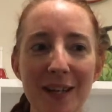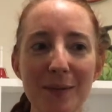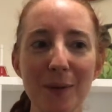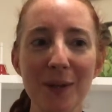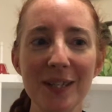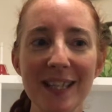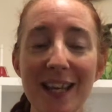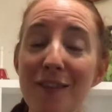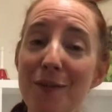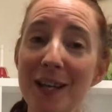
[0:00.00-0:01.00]
is we're going to
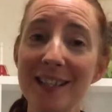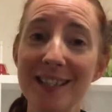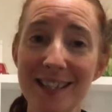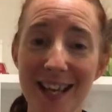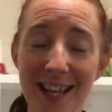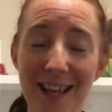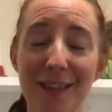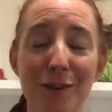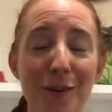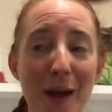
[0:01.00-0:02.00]
see if we can sing
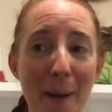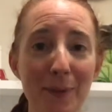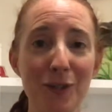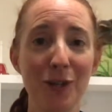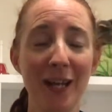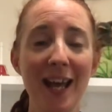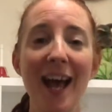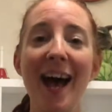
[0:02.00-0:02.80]
through Apple Tree.